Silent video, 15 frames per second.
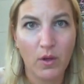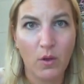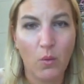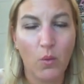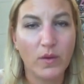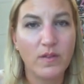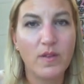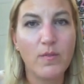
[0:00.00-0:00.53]

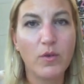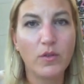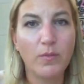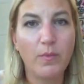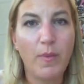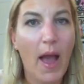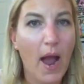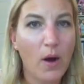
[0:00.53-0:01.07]
What's the
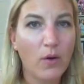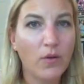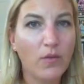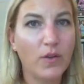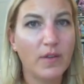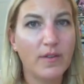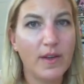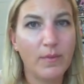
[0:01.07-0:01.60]
most
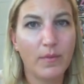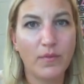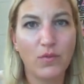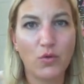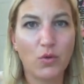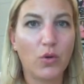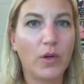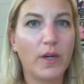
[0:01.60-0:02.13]
powerful type of
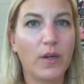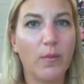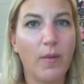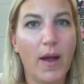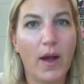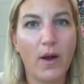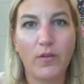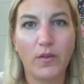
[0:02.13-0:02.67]
story or
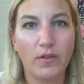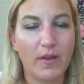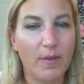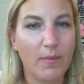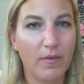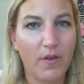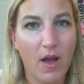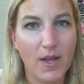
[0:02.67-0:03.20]
powerful type
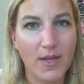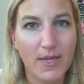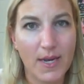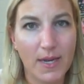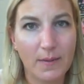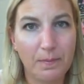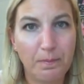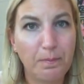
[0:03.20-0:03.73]
of
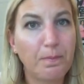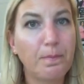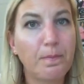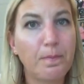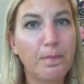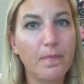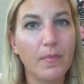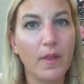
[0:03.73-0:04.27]
content
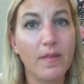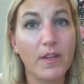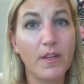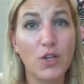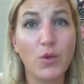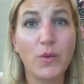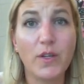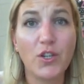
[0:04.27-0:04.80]

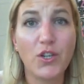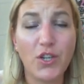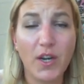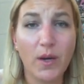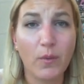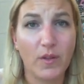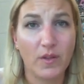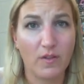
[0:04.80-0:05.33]
that you can
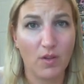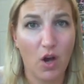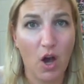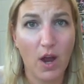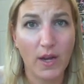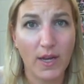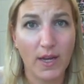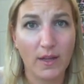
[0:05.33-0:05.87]
share with this
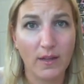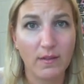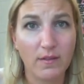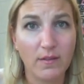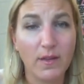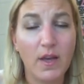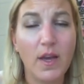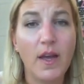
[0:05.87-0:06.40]

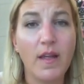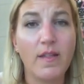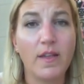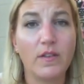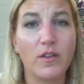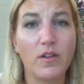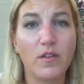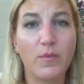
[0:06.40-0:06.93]
audience
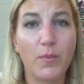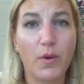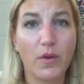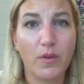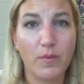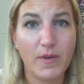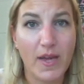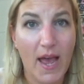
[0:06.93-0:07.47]
that's going to spur
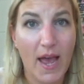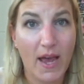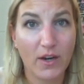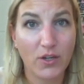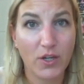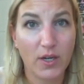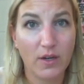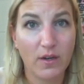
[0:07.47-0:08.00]
them to
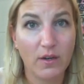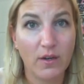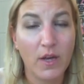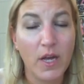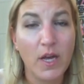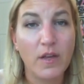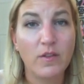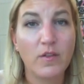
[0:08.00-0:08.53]
action.
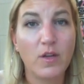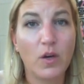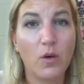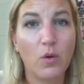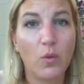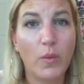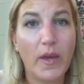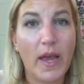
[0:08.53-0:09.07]

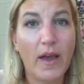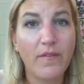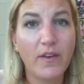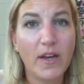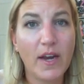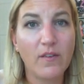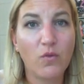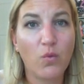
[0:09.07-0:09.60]
So we have to
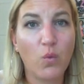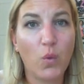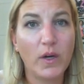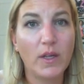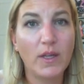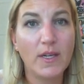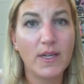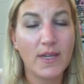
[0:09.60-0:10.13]
kind of
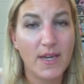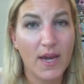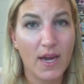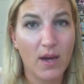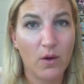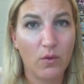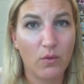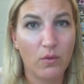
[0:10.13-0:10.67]
whittle it
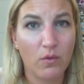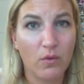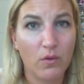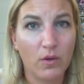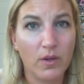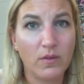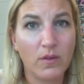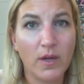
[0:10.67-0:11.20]
down,
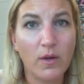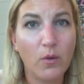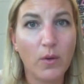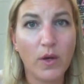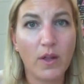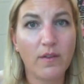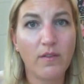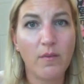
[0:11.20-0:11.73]
because I know we
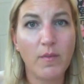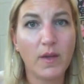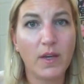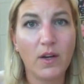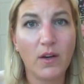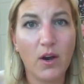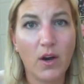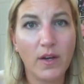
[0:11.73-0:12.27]
all have a
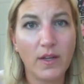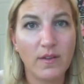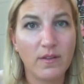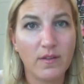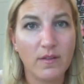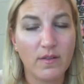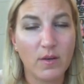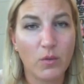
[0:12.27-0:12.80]
million
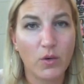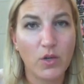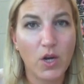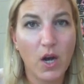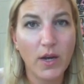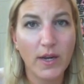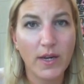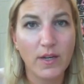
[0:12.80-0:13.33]
audiences that we're
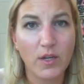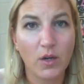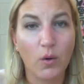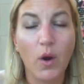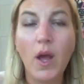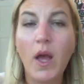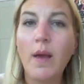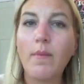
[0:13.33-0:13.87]
talking to,
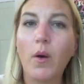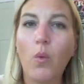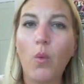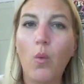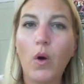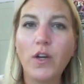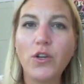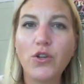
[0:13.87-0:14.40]
but
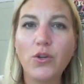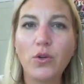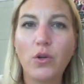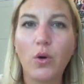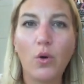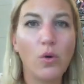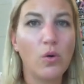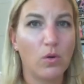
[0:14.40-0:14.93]
what is your
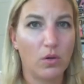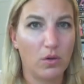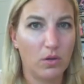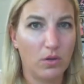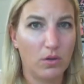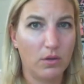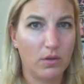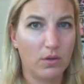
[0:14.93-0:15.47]
goal